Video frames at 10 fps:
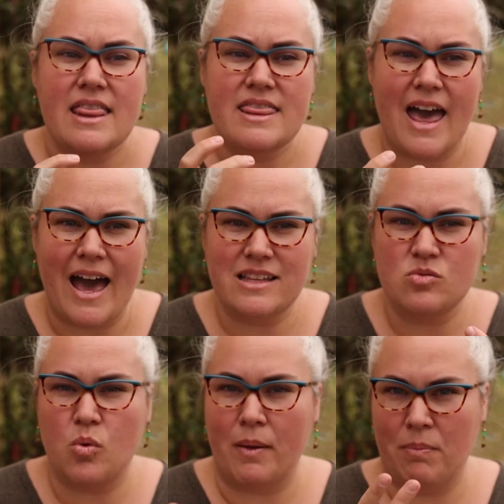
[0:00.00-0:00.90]

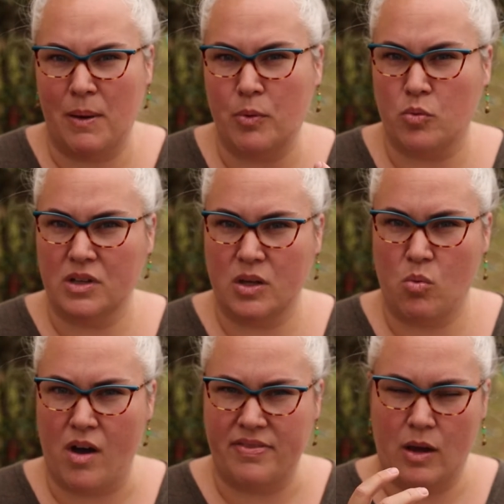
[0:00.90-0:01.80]
That's what people really
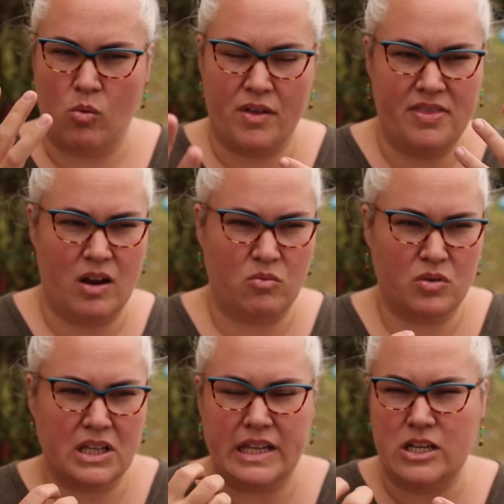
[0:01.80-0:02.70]
want. They want that
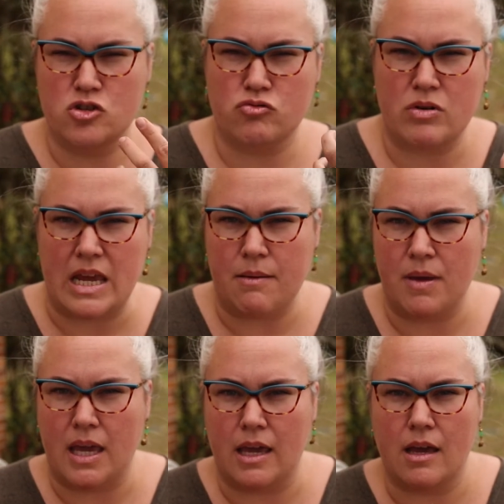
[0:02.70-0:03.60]
really
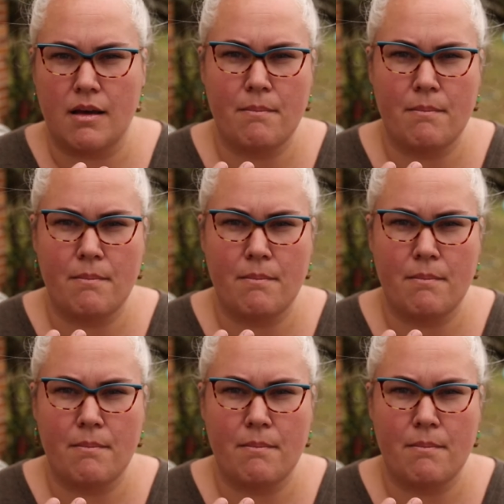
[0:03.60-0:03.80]
dreamy